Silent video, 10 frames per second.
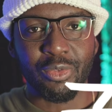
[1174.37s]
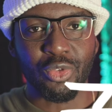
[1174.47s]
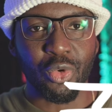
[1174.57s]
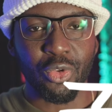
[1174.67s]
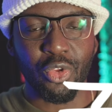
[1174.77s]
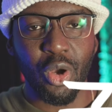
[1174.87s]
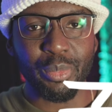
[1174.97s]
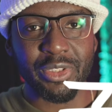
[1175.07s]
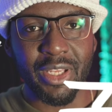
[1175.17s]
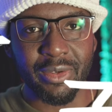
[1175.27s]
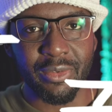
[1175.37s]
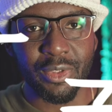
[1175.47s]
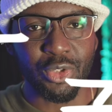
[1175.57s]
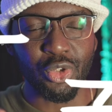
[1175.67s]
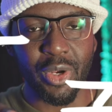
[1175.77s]
draw the top stem,
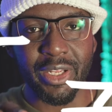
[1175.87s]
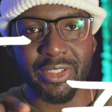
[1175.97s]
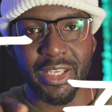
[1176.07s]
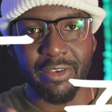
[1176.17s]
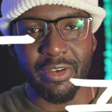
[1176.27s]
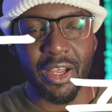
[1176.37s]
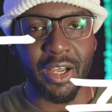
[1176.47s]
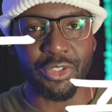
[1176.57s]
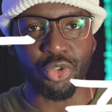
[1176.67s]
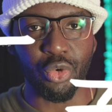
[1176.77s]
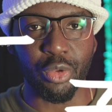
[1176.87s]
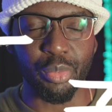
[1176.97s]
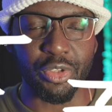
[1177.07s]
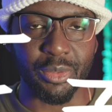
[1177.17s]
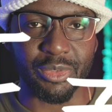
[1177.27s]
join it together and draw the
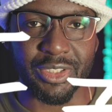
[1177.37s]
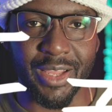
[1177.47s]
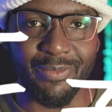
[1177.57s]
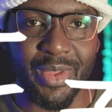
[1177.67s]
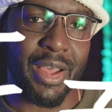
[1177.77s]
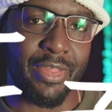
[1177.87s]
bottom stem.